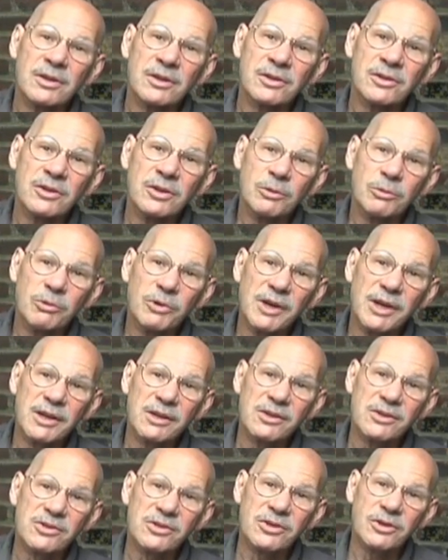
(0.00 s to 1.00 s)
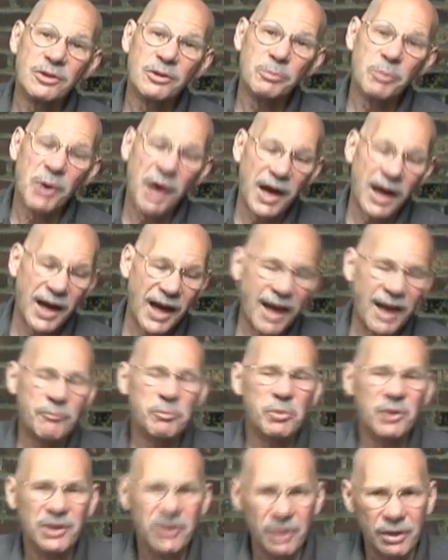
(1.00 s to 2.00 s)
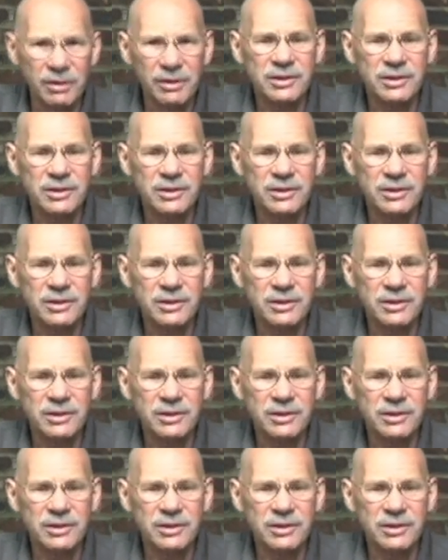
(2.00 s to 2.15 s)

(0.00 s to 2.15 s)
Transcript: Good riddance. Goodbye. I've been there.